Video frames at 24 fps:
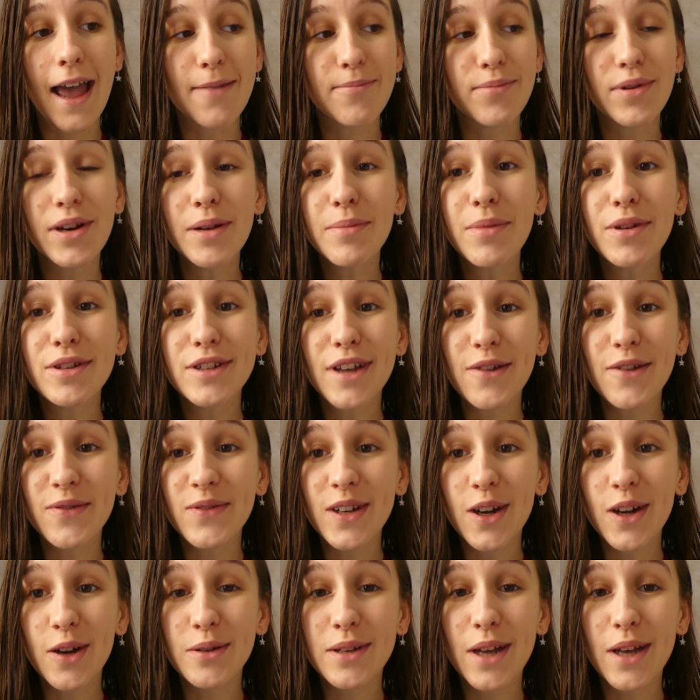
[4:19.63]
pretty much
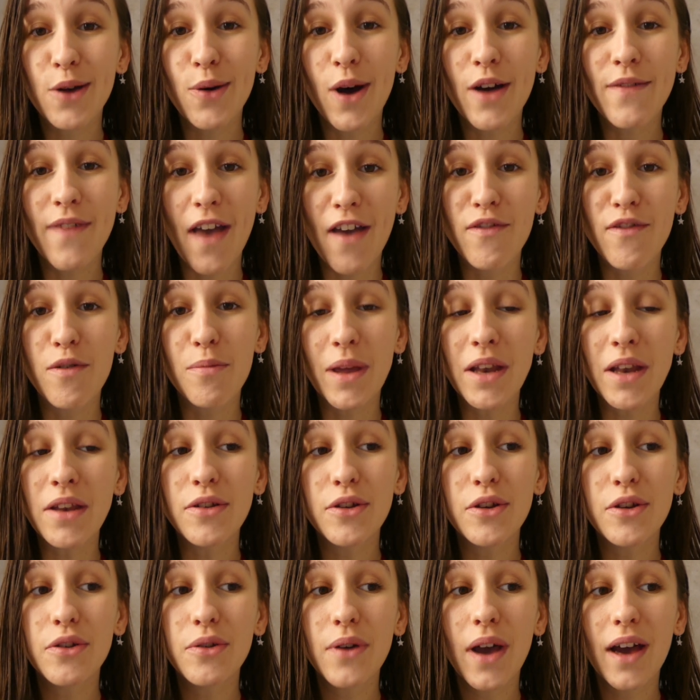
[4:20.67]
every hotel I've ever been
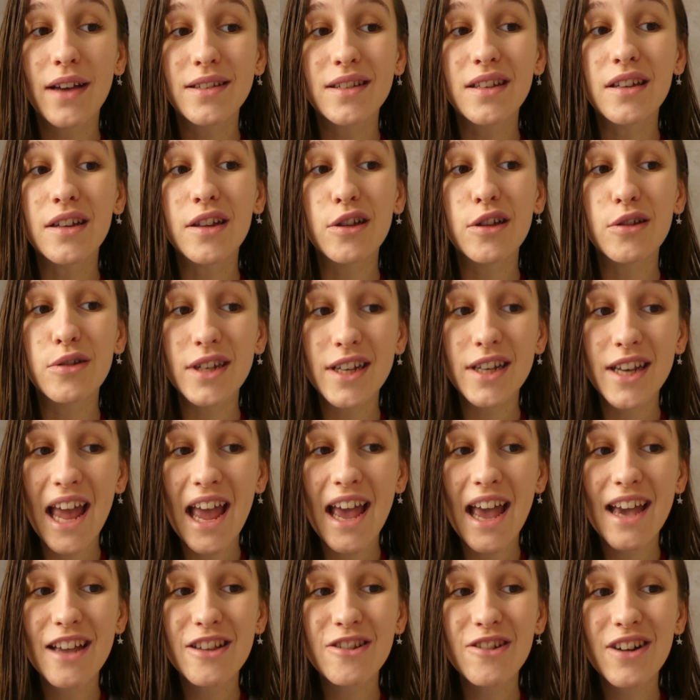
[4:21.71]
to has included a
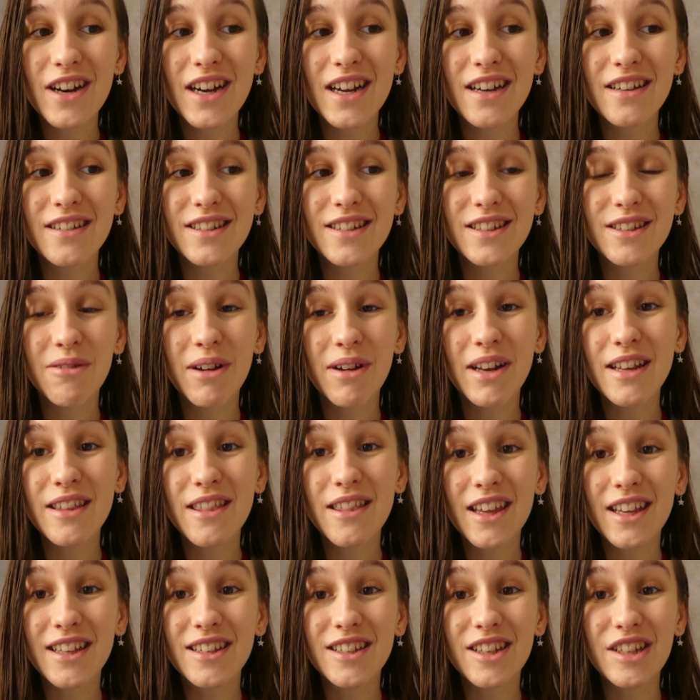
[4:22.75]
hairdryer, so I
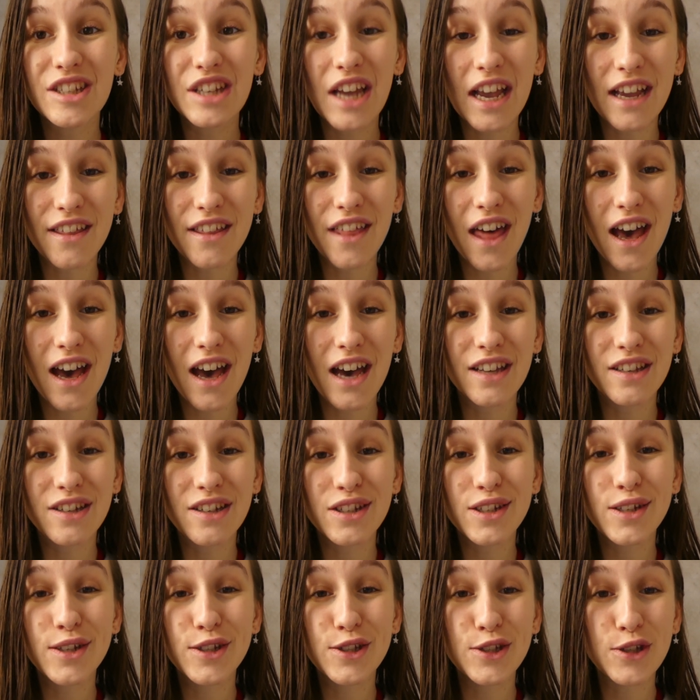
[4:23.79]
didn't think to check that. I
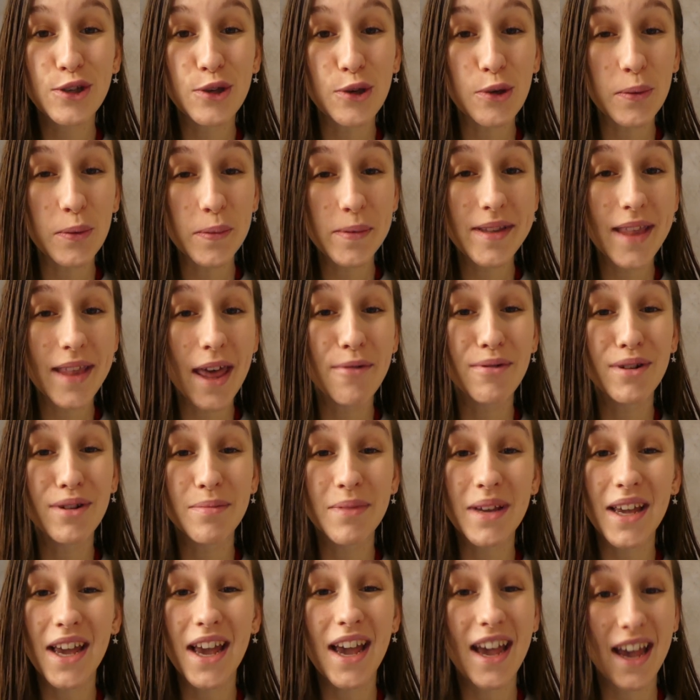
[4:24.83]
just assumed there would
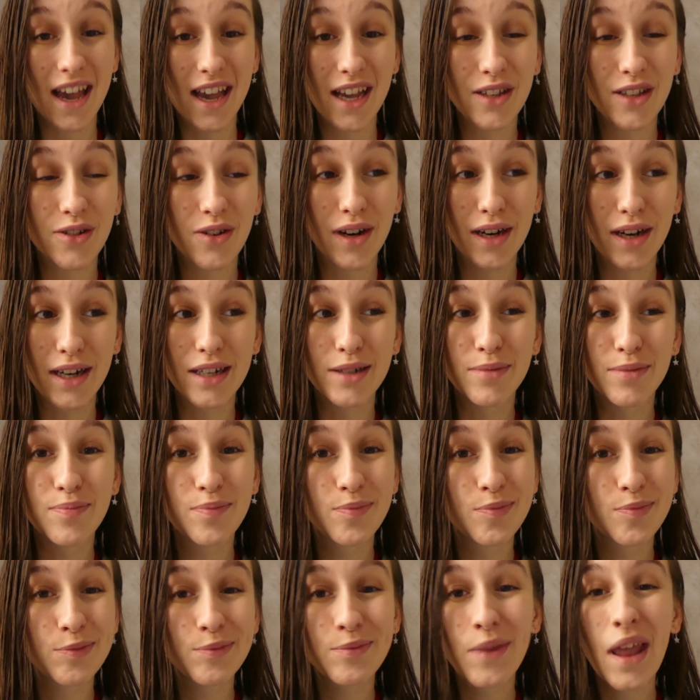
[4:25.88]
be a hairdryer.
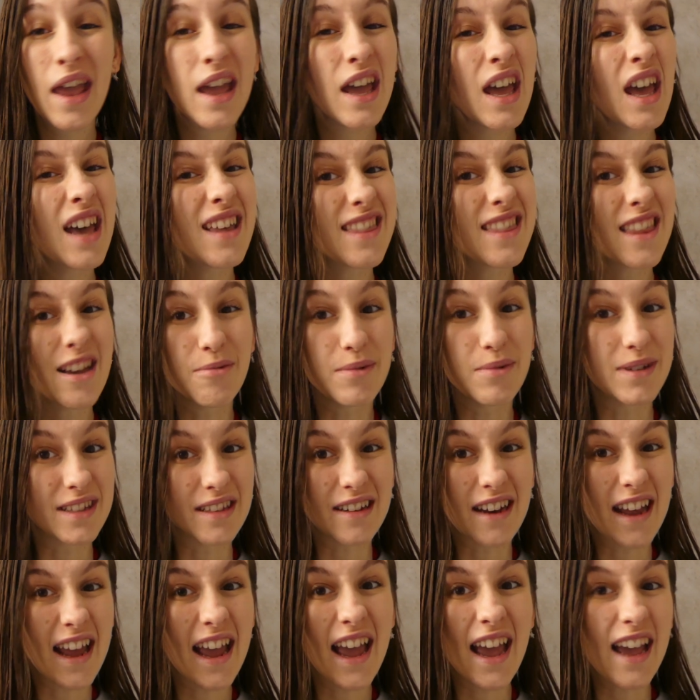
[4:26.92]
There
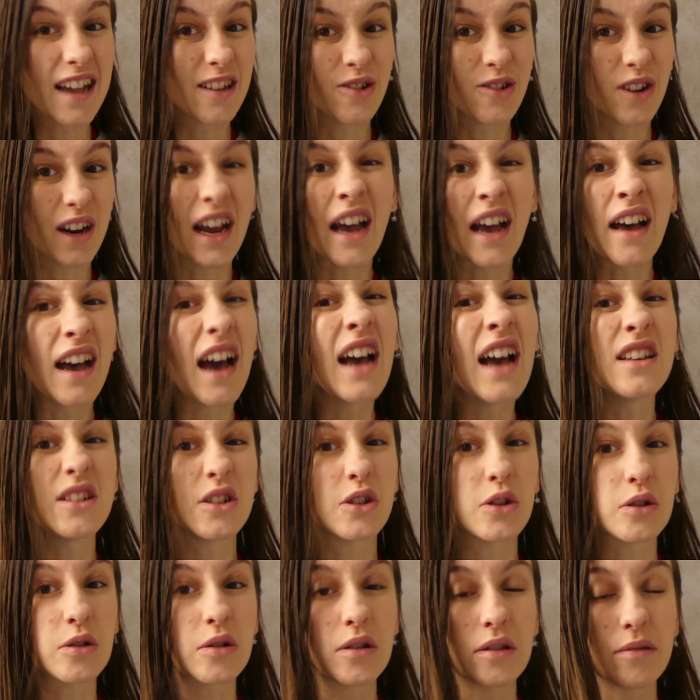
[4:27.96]
wasn't a hairdryer, as
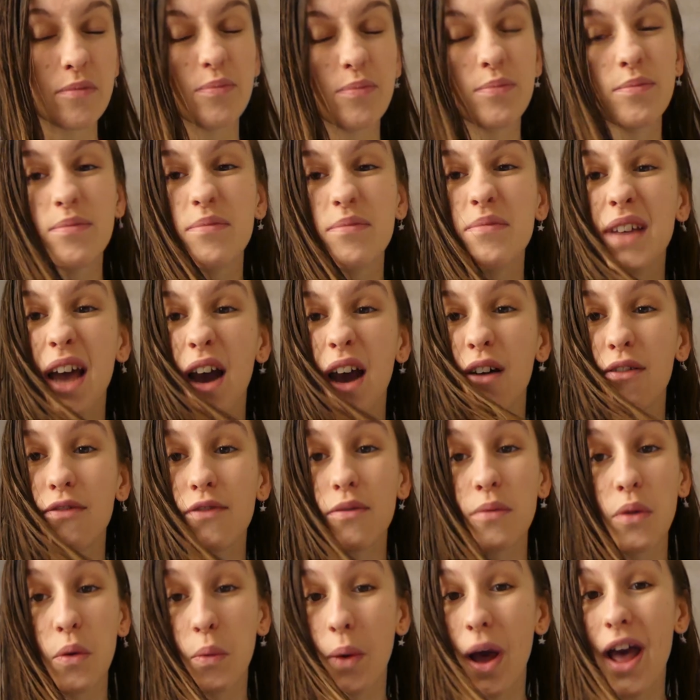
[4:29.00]
you can tell
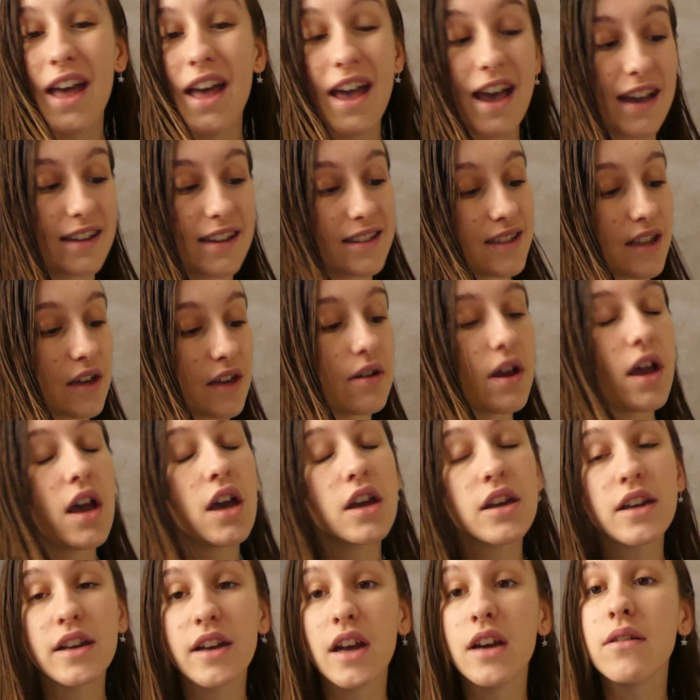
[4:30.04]
from the wet hair, so
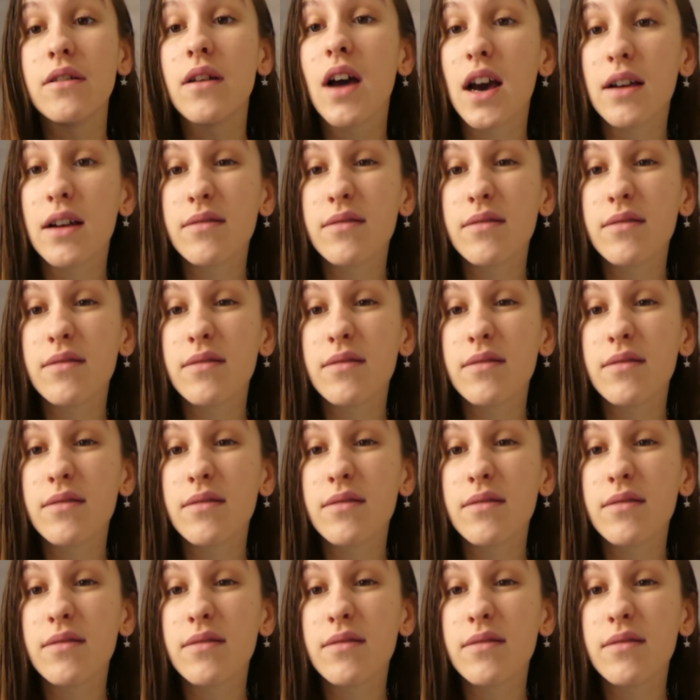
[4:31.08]
you know,